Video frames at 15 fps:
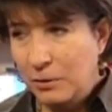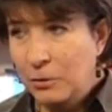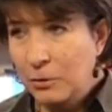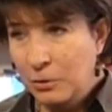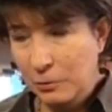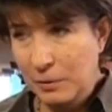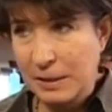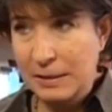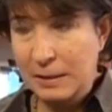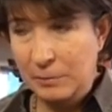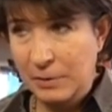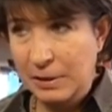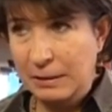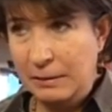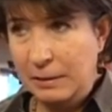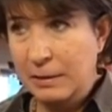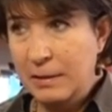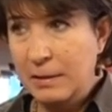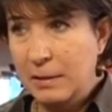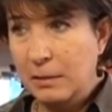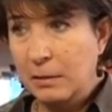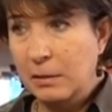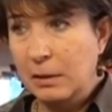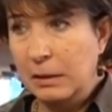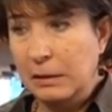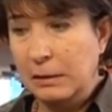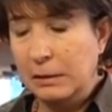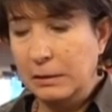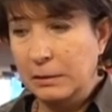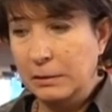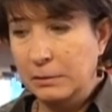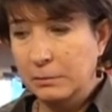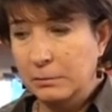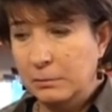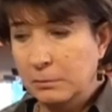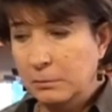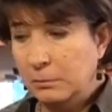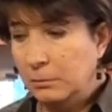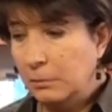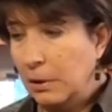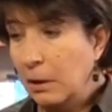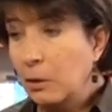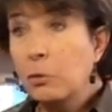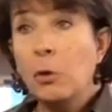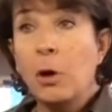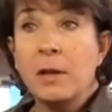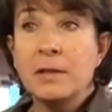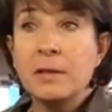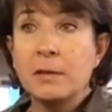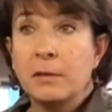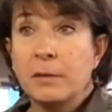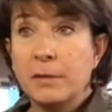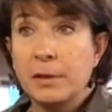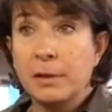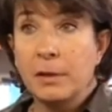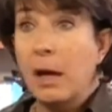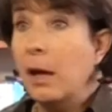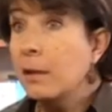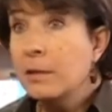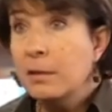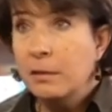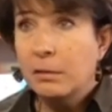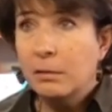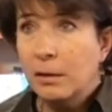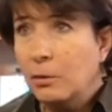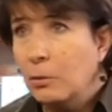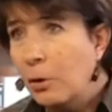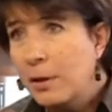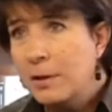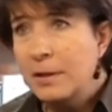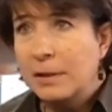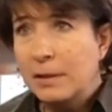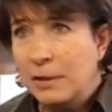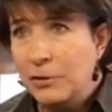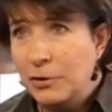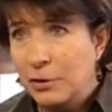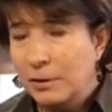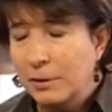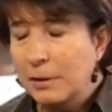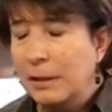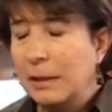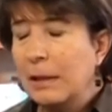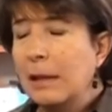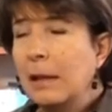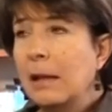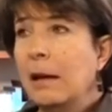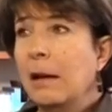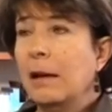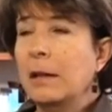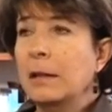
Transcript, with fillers: You're doing something that is uh, across the USC, across the nation. Yes.